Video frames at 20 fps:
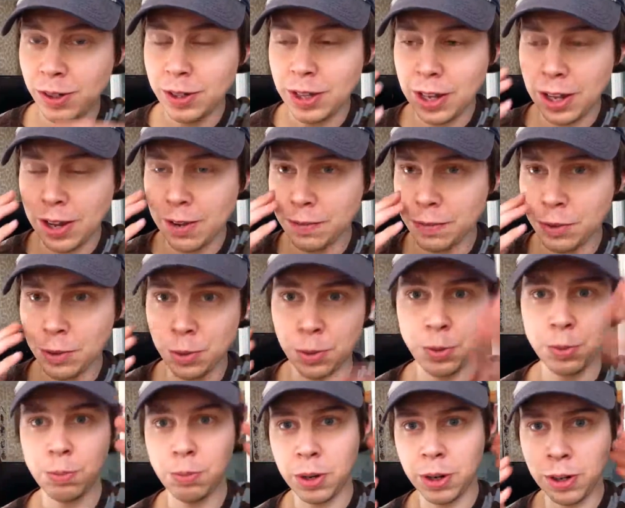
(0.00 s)
They have
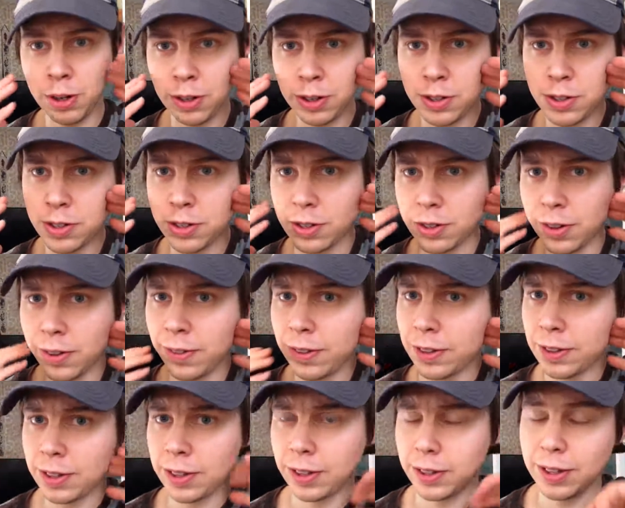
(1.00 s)
no marks or
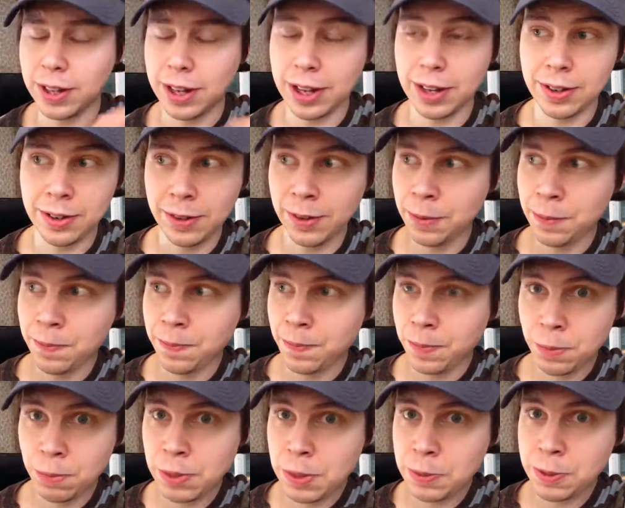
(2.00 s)
nothing like that.
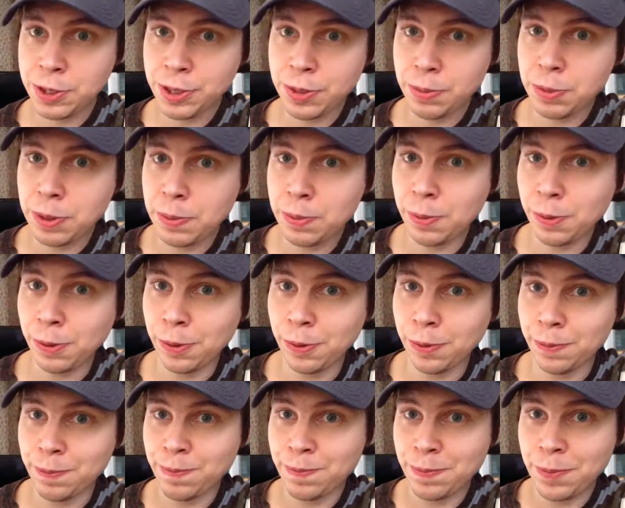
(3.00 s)
Maybe some
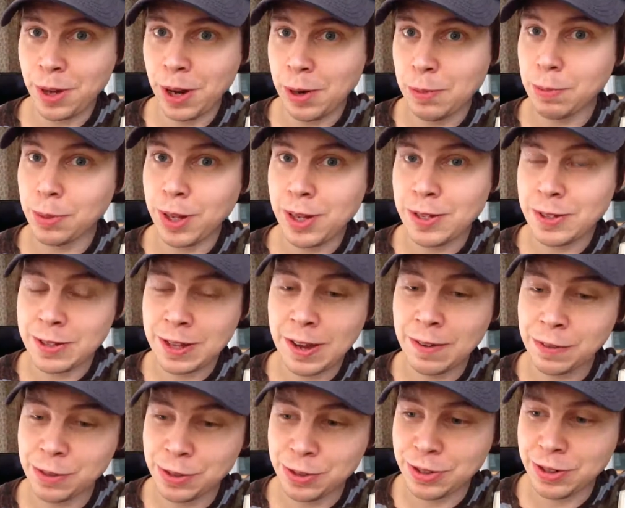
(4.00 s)
people are blessed to
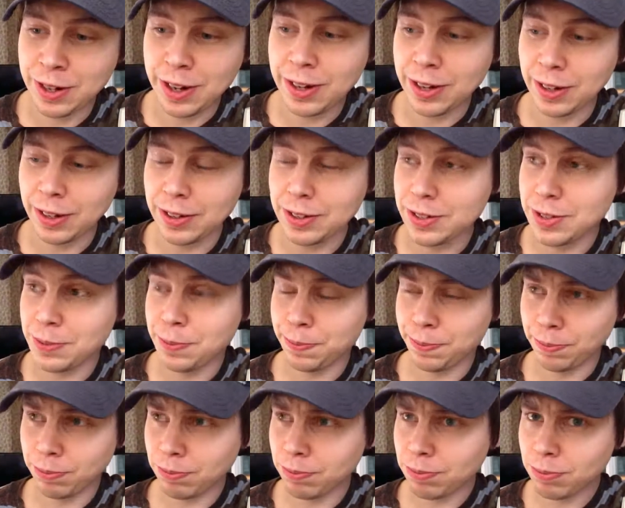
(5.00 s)
have those genetics.
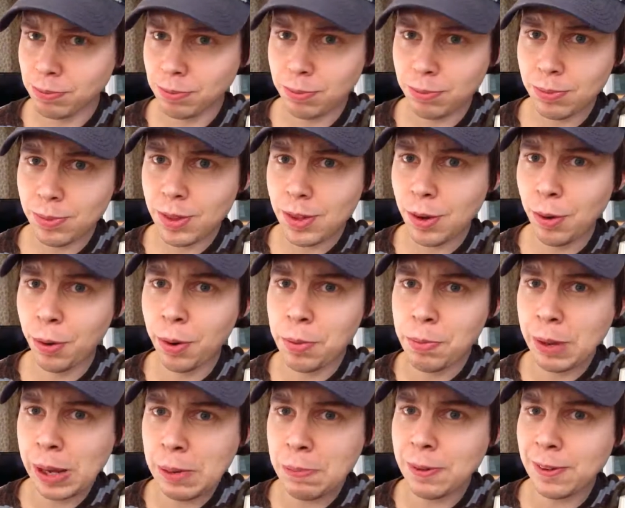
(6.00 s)
Or
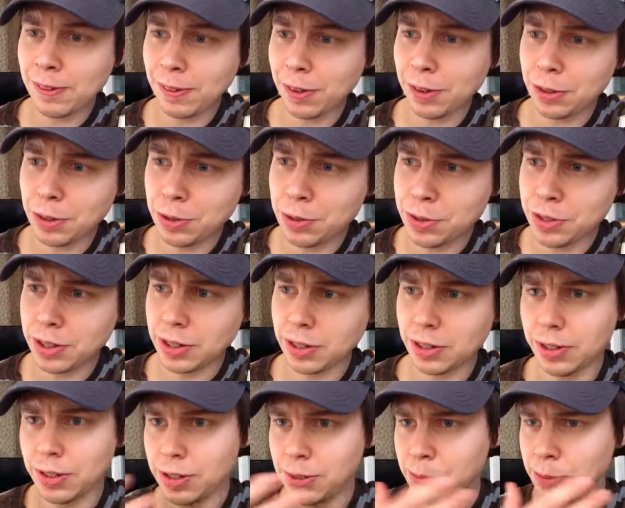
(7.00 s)
maybe they're
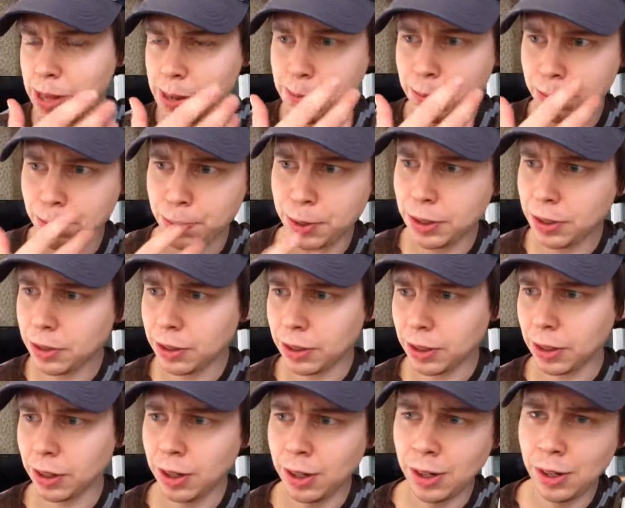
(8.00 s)
using some type of
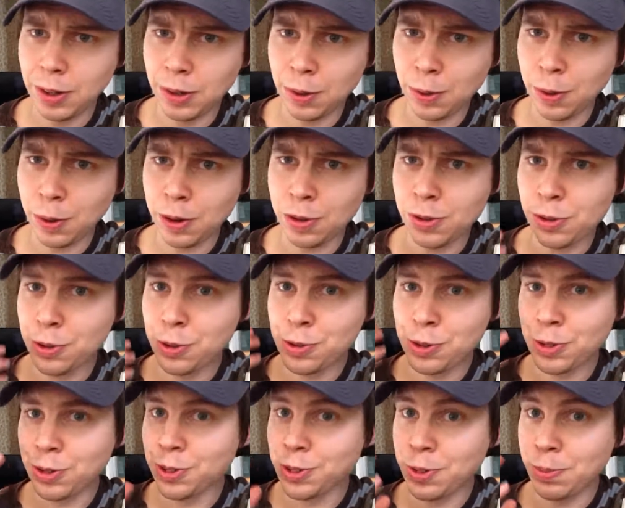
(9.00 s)
peeler, or they're
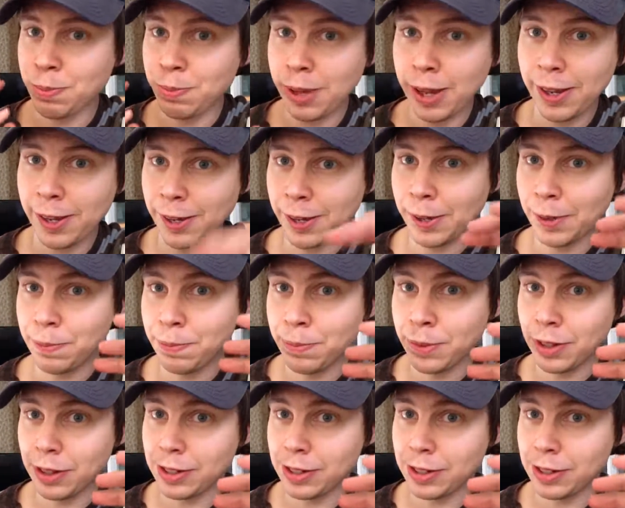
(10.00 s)
using some makeup.